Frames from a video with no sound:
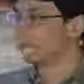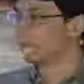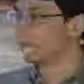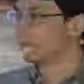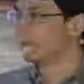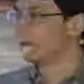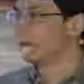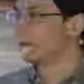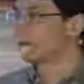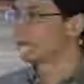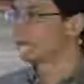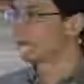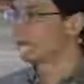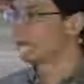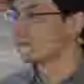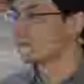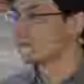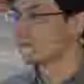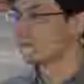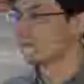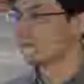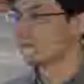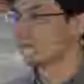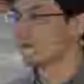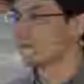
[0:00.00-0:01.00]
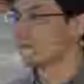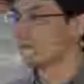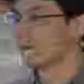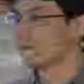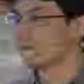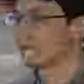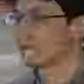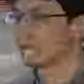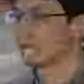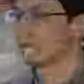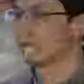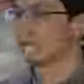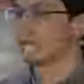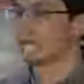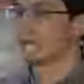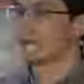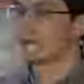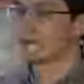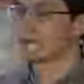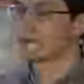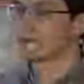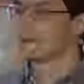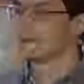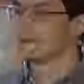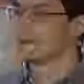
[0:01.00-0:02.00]
we'd like to talk about
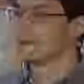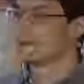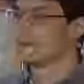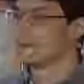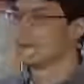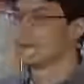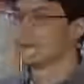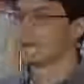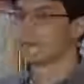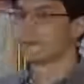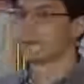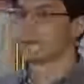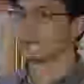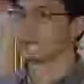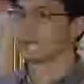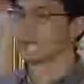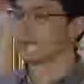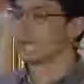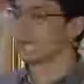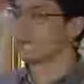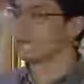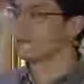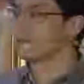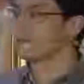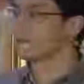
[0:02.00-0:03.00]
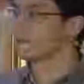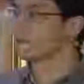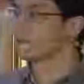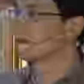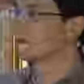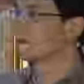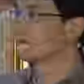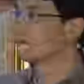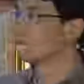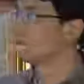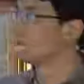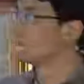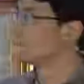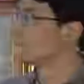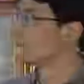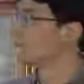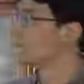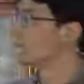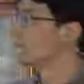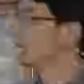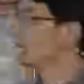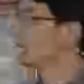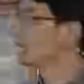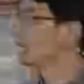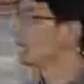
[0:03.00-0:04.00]
QoS a little bit today. So the
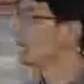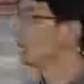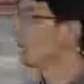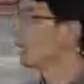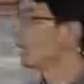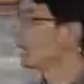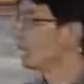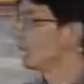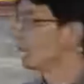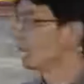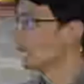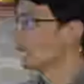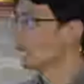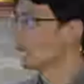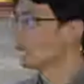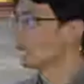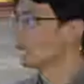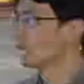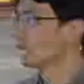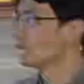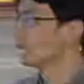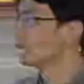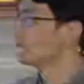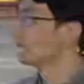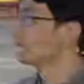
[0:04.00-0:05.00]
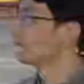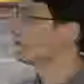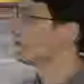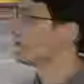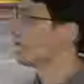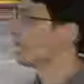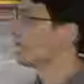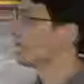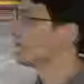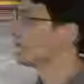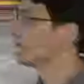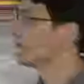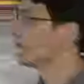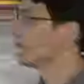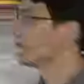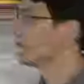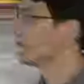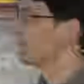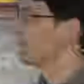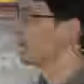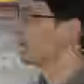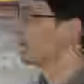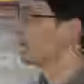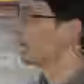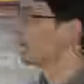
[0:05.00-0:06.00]
reason why we want to do that is
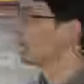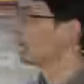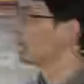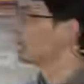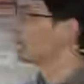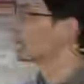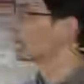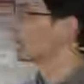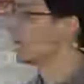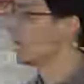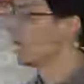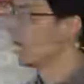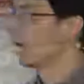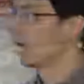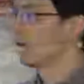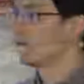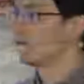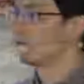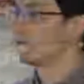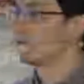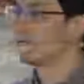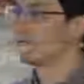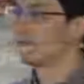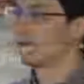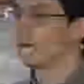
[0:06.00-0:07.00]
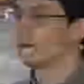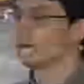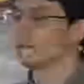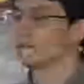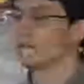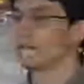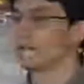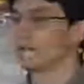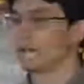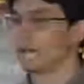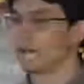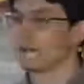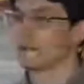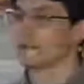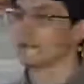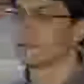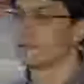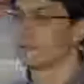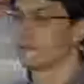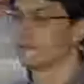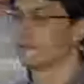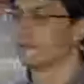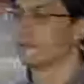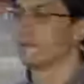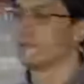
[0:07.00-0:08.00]
because we find QoS
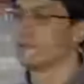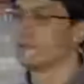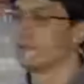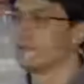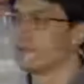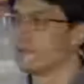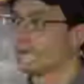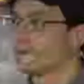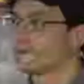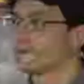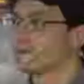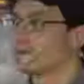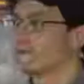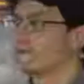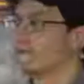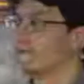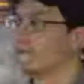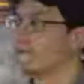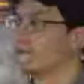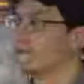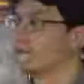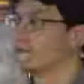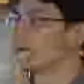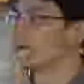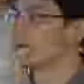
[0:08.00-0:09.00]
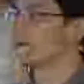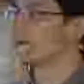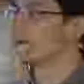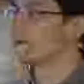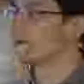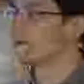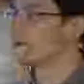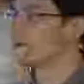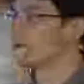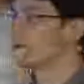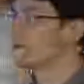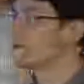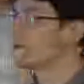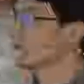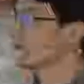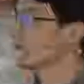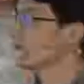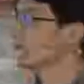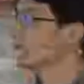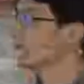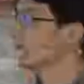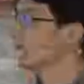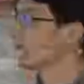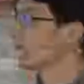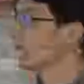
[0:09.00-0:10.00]
is very important for the end
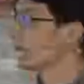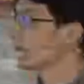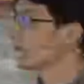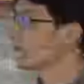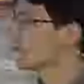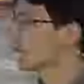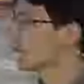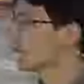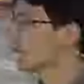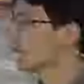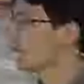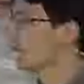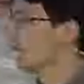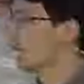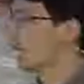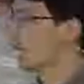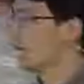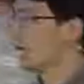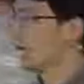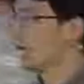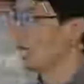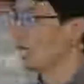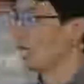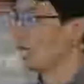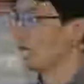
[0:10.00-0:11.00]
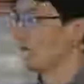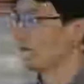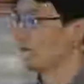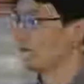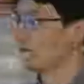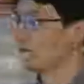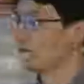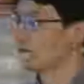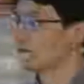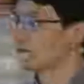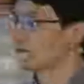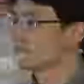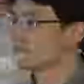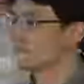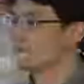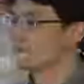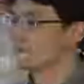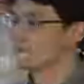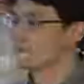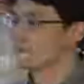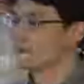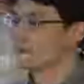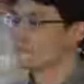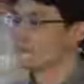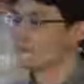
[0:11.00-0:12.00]
users of Lustre, because for
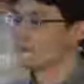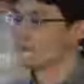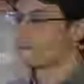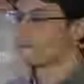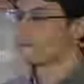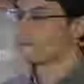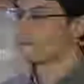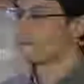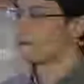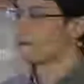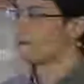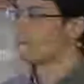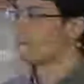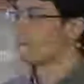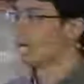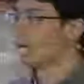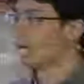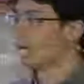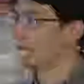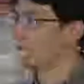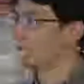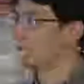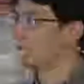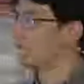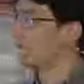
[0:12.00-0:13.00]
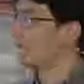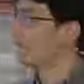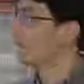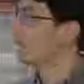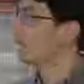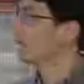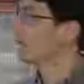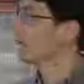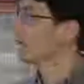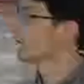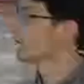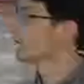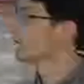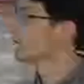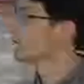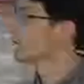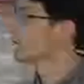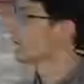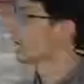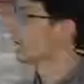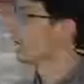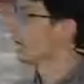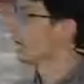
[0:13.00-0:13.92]
example the ls